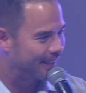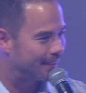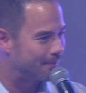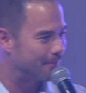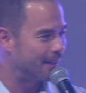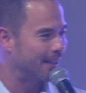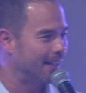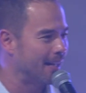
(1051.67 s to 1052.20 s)

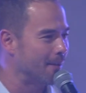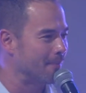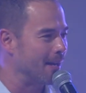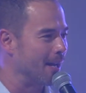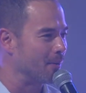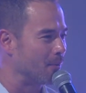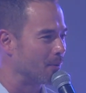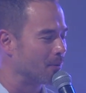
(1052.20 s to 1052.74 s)
amen,
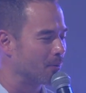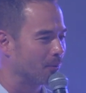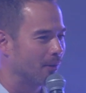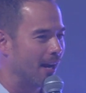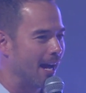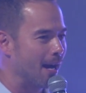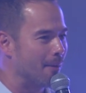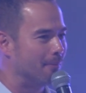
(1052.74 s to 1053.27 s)
amen. We'll
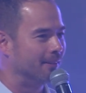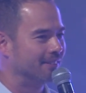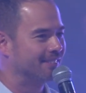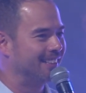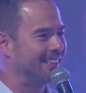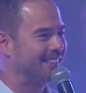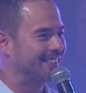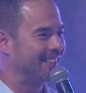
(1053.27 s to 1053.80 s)
grab a
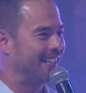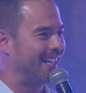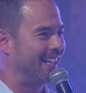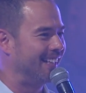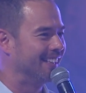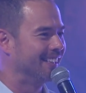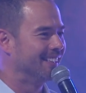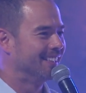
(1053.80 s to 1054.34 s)
seat
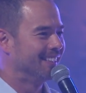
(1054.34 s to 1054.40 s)
today.